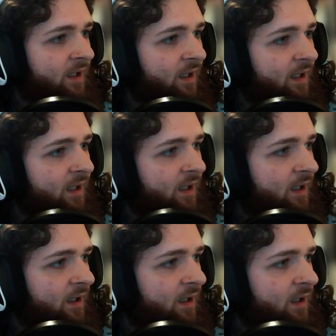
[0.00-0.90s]

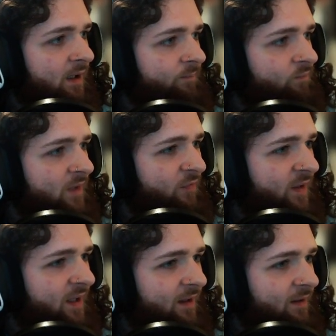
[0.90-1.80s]

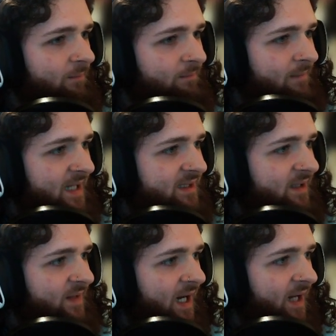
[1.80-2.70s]
Nothing
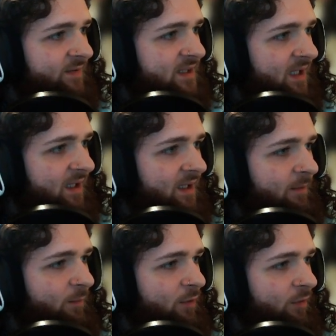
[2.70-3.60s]
massive that I've seen. I
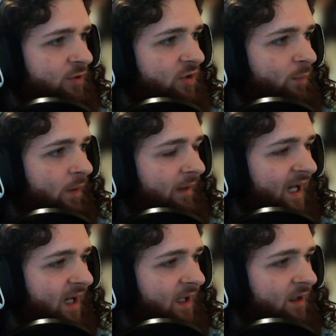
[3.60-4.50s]
mean, we've got Retreat while
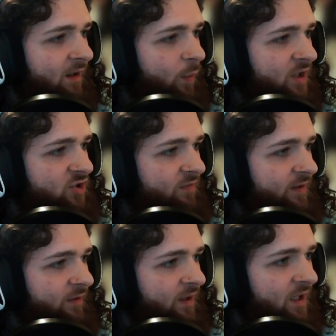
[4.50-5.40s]
Kang, Quake
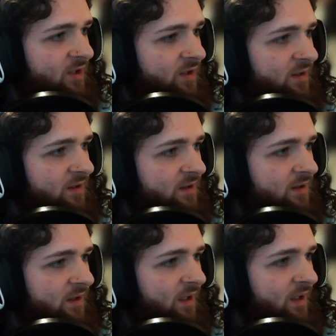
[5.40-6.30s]
shuffling
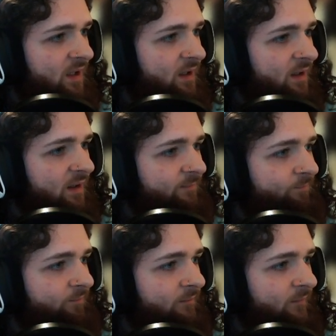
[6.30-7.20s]
locations.
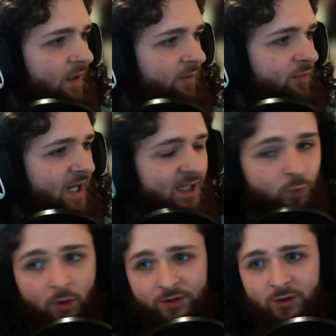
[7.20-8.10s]
If you guys
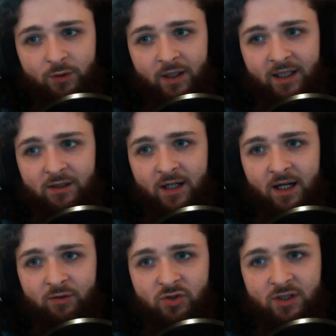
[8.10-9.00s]
want to, I'll let you go.
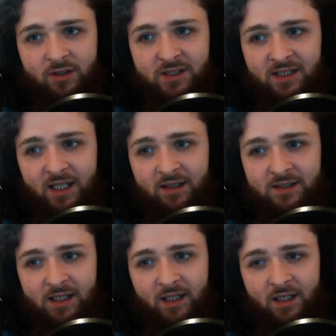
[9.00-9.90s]
I'm just going to
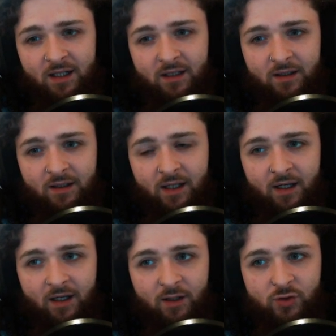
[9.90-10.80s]
sit here.
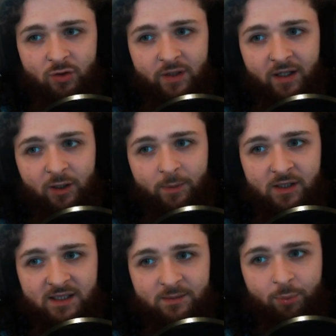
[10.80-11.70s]
I'll scroll down a little bit.
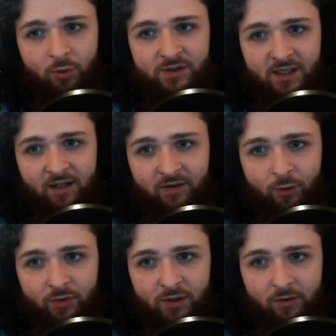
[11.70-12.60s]
You guys can pause here, have a
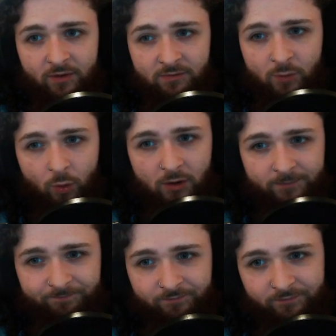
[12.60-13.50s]
little read over if you
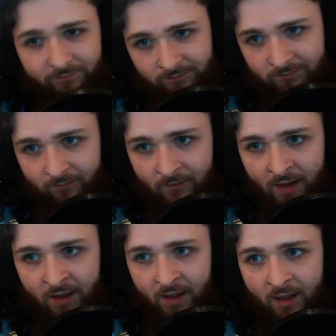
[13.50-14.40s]
want.
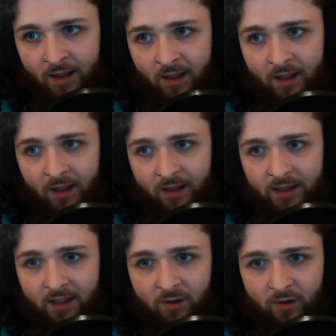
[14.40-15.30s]
And
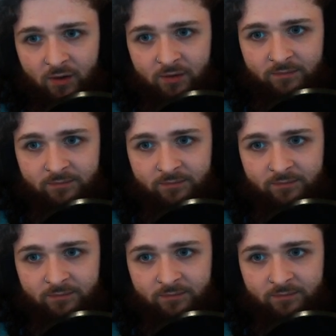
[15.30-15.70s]
there you go.